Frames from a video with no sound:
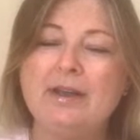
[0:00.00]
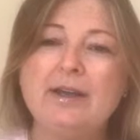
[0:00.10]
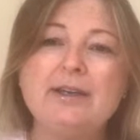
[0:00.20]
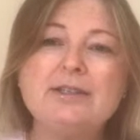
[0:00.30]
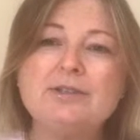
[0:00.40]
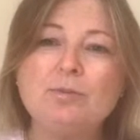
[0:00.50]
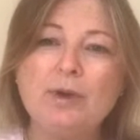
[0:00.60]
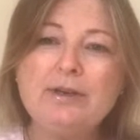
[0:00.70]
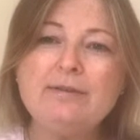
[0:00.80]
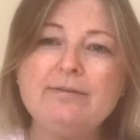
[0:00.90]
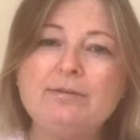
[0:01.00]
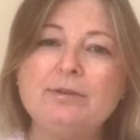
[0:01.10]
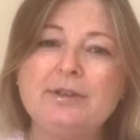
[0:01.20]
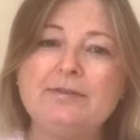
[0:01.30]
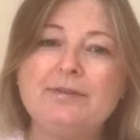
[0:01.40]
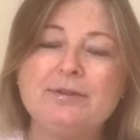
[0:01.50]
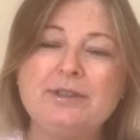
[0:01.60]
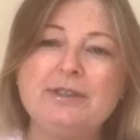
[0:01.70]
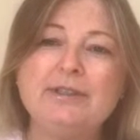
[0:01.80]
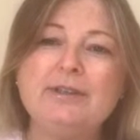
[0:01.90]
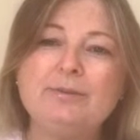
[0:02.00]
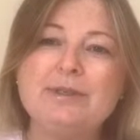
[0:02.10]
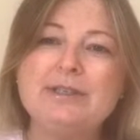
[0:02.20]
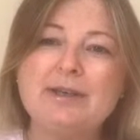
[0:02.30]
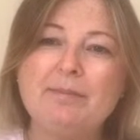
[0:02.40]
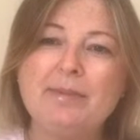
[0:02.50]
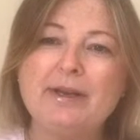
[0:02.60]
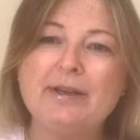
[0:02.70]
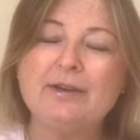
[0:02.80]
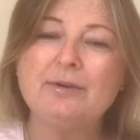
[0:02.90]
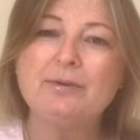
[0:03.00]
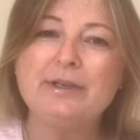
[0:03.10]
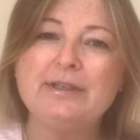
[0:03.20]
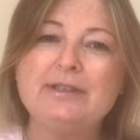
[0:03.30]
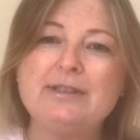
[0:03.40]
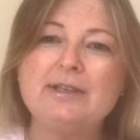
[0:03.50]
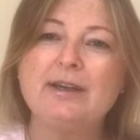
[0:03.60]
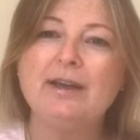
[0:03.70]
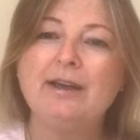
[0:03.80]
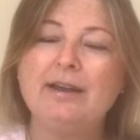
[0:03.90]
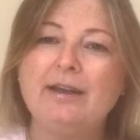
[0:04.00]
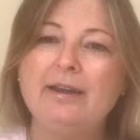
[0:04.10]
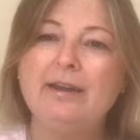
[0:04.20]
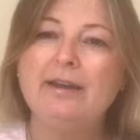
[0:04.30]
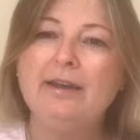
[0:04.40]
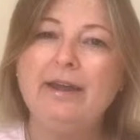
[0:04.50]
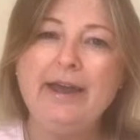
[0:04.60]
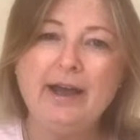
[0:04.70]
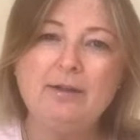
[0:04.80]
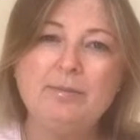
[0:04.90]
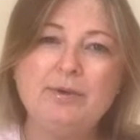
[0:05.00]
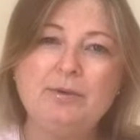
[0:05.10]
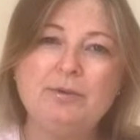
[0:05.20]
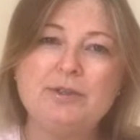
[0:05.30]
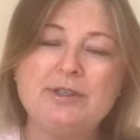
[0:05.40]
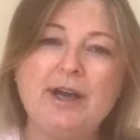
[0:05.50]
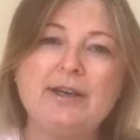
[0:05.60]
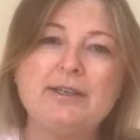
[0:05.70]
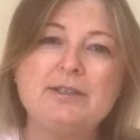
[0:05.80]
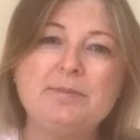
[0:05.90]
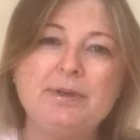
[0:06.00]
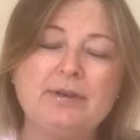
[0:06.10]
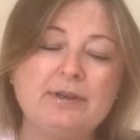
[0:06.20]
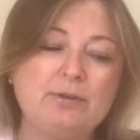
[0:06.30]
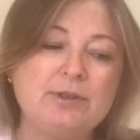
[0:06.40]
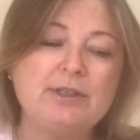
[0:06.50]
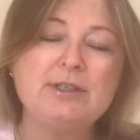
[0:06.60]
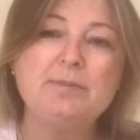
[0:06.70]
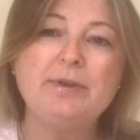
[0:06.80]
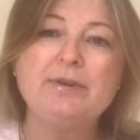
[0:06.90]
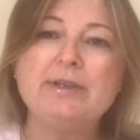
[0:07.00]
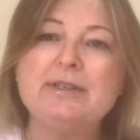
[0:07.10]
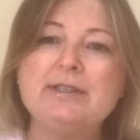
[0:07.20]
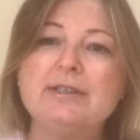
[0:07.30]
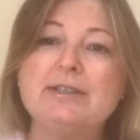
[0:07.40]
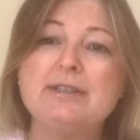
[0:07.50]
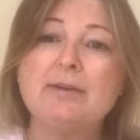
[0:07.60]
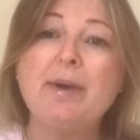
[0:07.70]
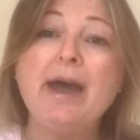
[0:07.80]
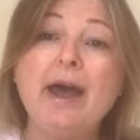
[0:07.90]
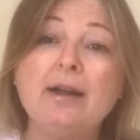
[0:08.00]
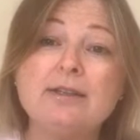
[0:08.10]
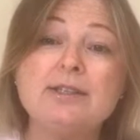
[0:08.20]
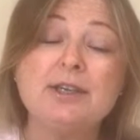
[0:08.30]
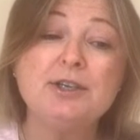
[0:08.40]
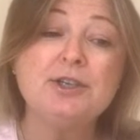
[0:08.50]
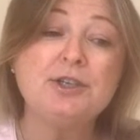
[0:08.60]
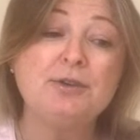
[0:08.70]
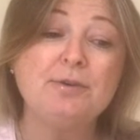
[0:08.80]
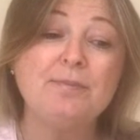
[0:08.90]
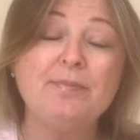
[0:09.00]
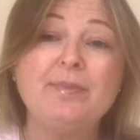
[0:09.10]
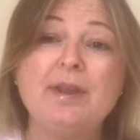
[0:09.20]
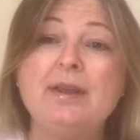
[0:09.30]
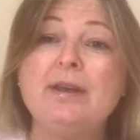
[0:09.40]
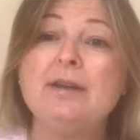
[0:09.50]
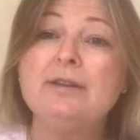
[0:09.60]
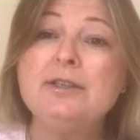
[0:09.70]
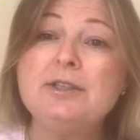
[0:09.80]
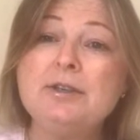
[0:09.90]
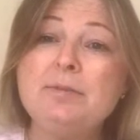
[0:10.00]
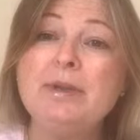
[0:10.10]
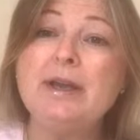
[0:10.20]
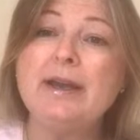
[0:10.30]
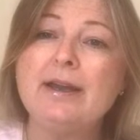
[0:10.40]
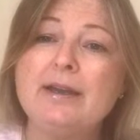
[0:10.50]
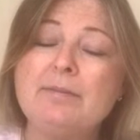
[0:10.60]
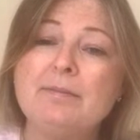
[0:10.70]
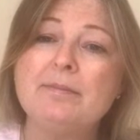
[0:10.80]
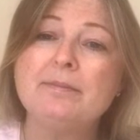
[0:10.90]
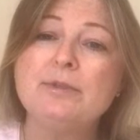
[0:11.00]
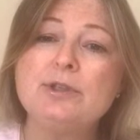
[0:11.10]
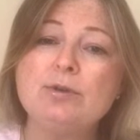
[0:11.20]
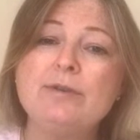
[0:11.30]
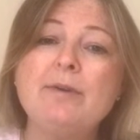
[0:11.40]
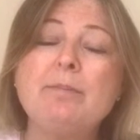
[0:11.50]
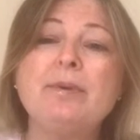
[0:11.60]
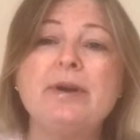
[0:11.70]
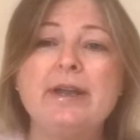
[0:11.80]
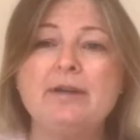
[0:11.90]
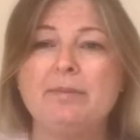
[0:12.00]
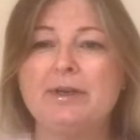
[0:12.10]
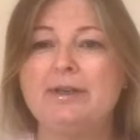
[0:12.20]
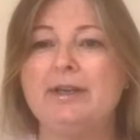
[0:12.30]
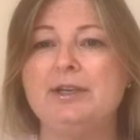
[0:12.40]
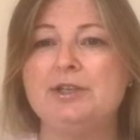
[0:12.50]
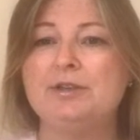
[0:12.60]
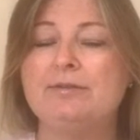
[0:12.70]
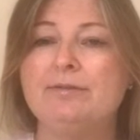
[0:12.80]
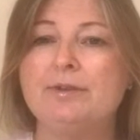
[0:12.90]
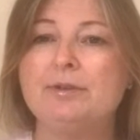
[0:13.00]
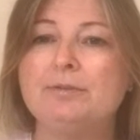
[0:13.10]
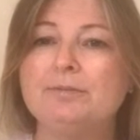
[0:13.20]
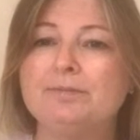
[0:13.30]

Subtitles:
And it's wonderful if you're dealing with somebody who needs help, who is not who's experiencing some health issue. This could be a sort of a prayer meditation for you.